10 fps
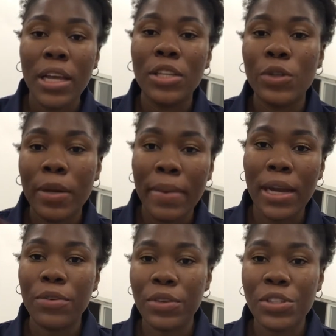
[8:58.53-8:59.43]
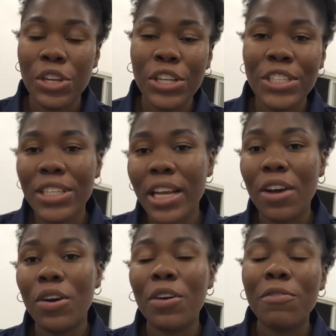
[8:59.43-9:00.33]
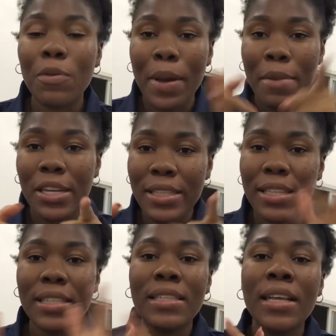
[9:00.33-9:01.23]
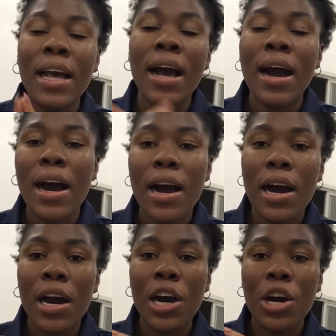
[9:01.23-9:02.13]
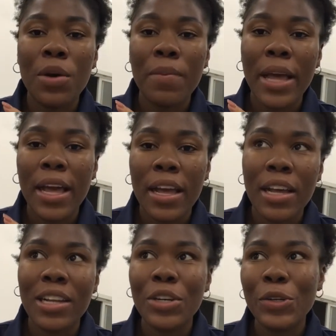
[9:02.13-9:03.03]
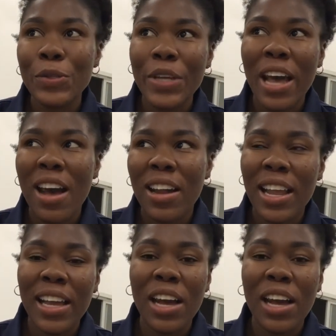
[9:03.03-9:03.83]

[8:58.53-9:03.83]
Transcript: doing my research for my master's um, and also yeah like I